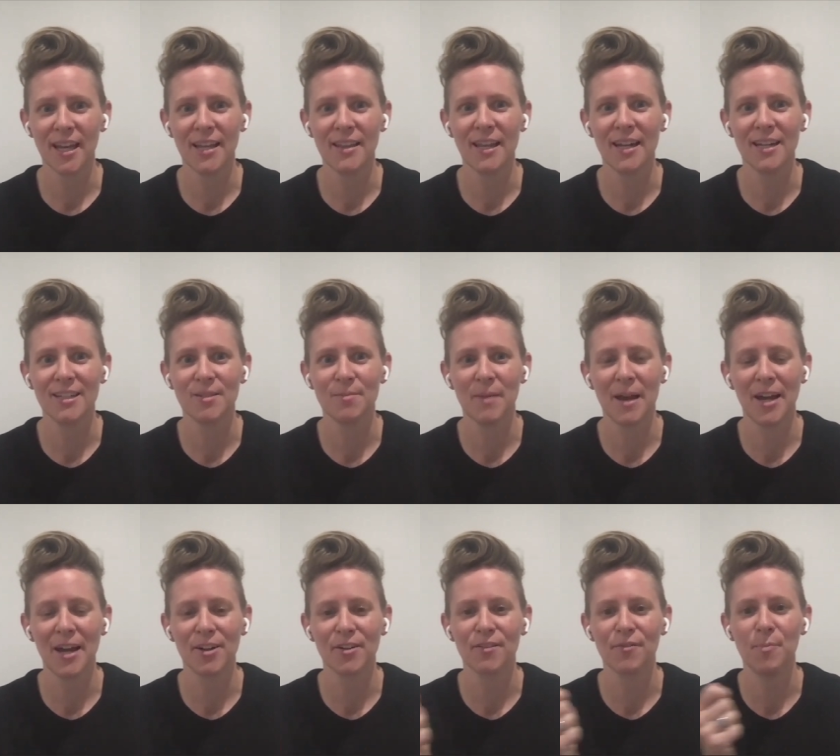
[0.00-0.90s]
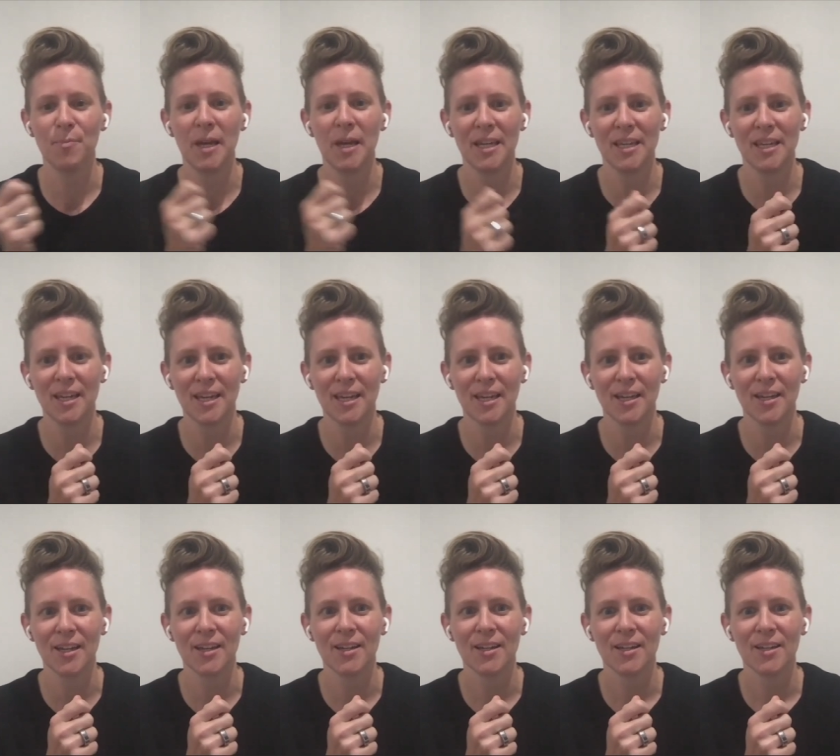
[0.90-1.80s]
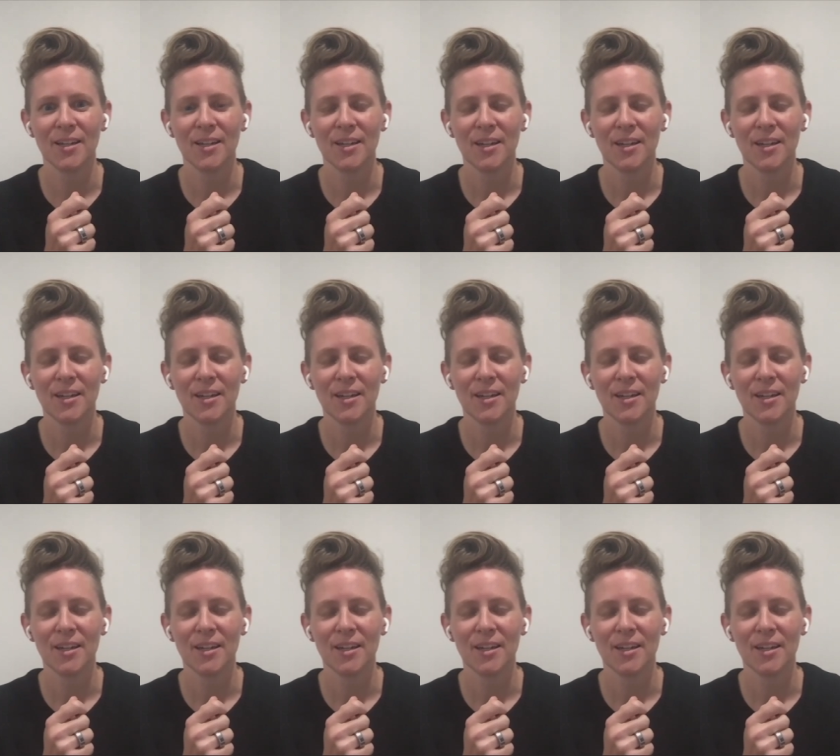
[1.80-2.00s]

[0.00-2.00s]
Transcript: and then it's a matter of picking